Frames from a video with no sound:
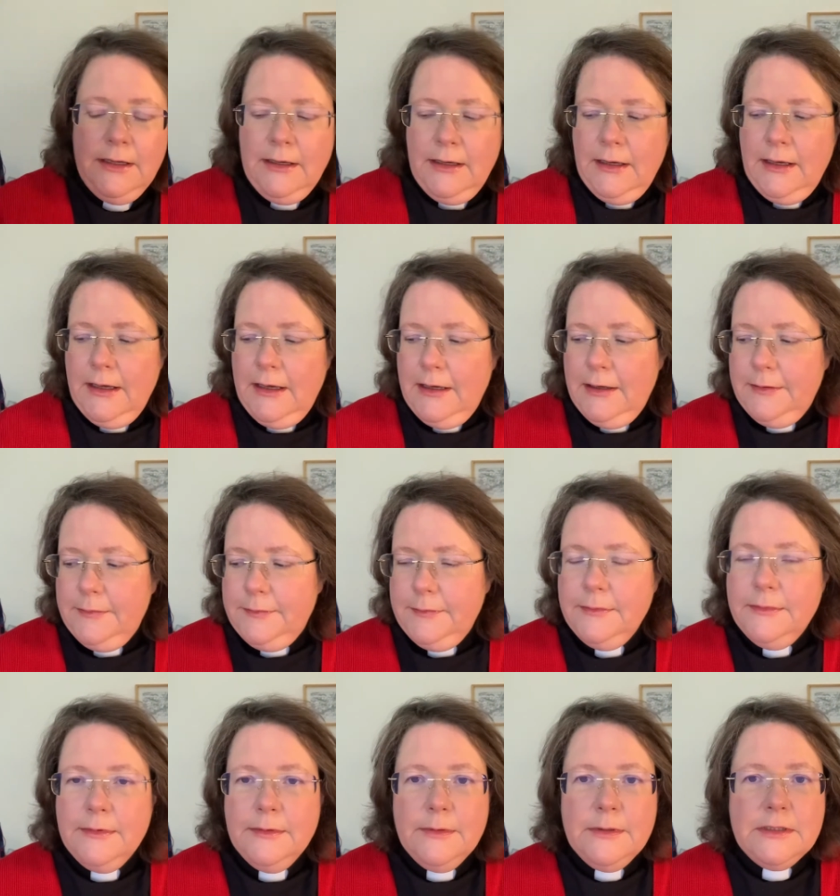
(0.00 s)

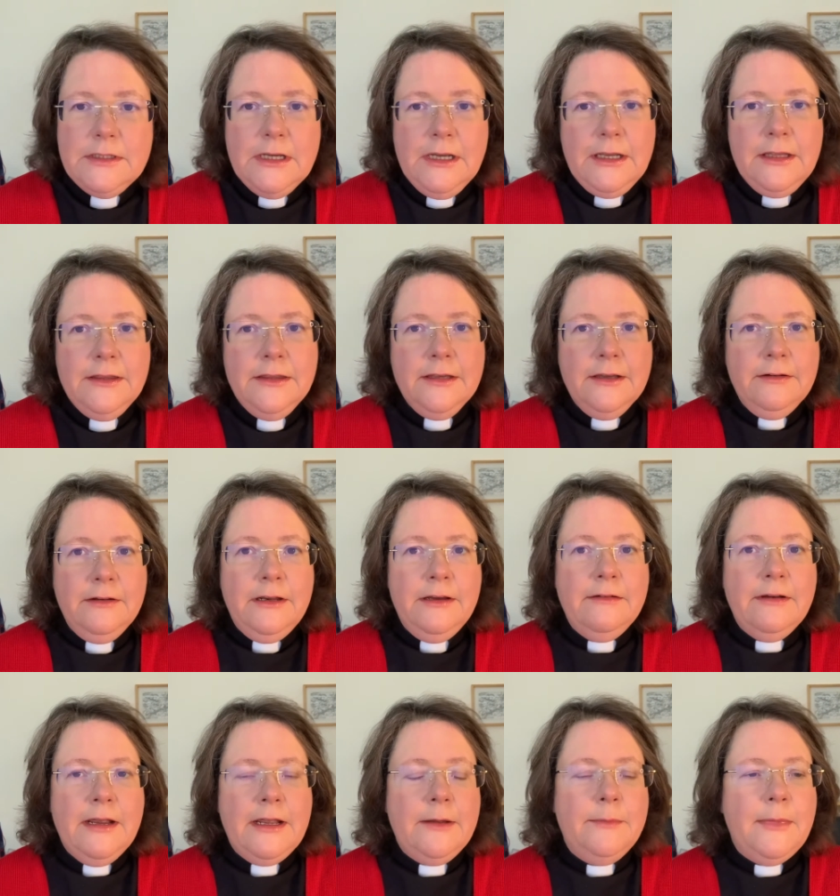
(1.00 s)
Um, which I can thoroughly
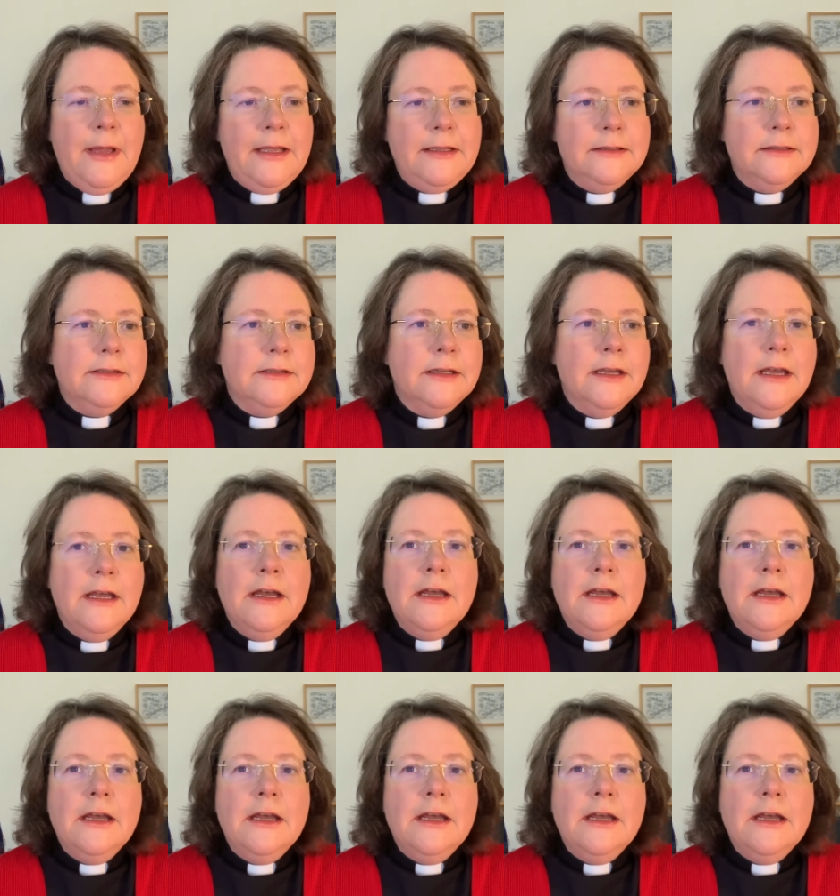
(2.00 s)
recommend.